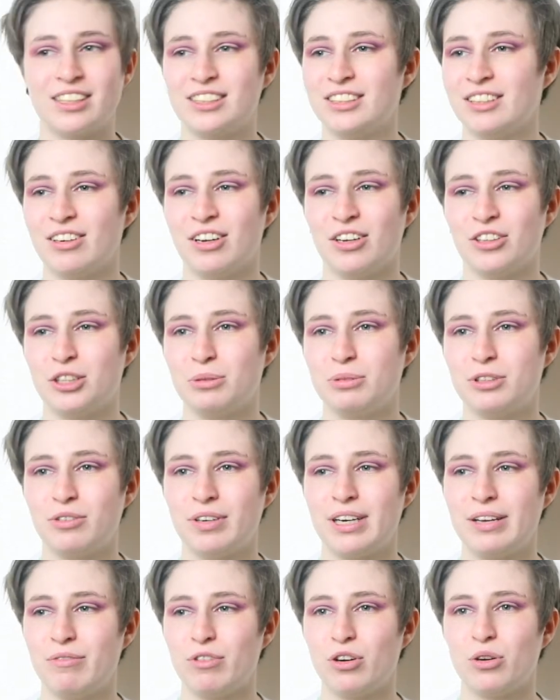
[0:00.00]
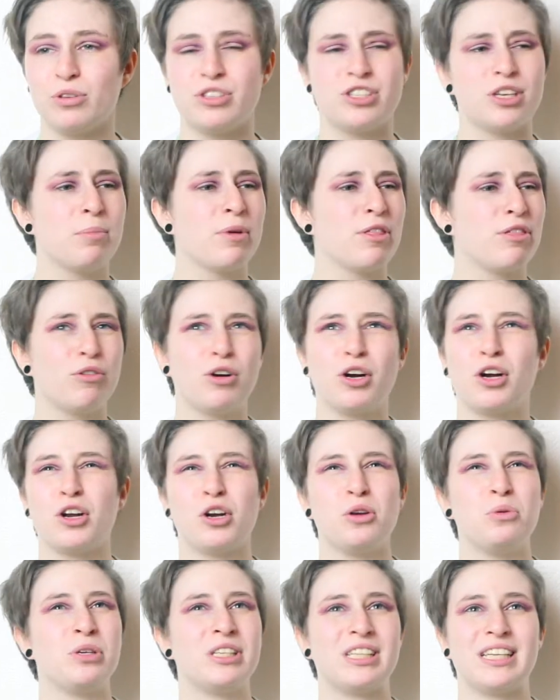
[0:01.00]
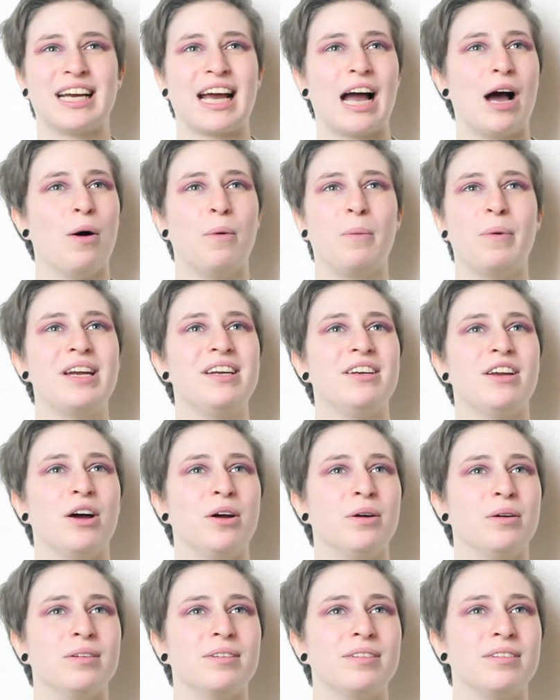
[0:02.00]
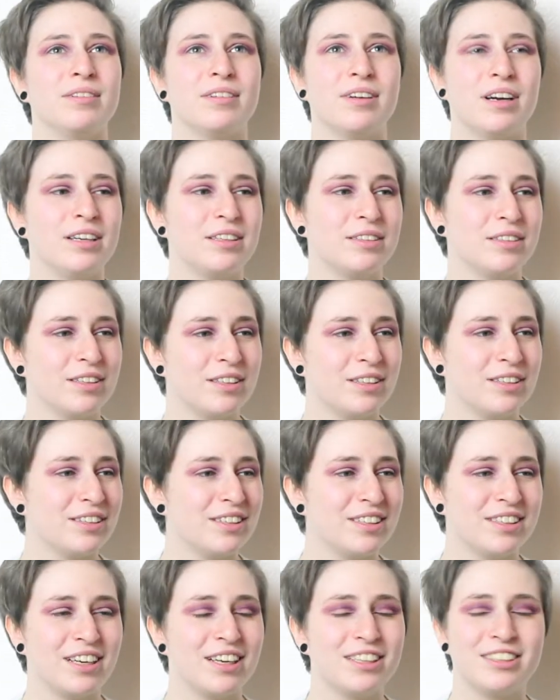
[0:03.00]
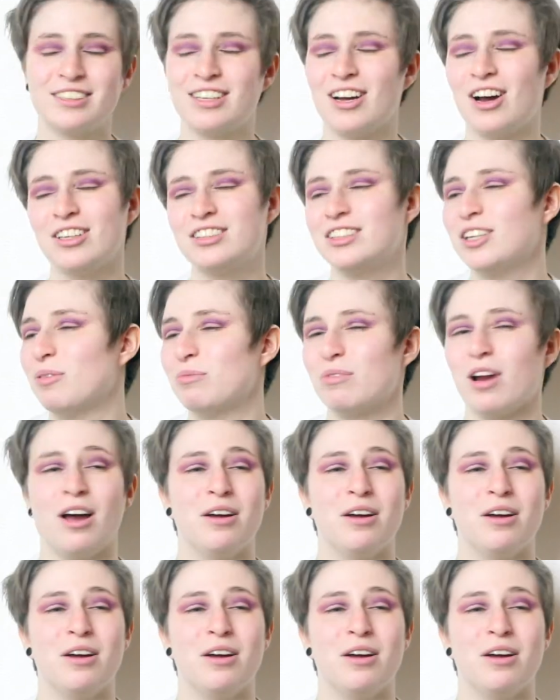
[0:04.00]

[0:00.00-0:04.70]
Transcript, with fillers: I don't know. She was really rude. Someone threw a glue stick out a window. what? I don't know.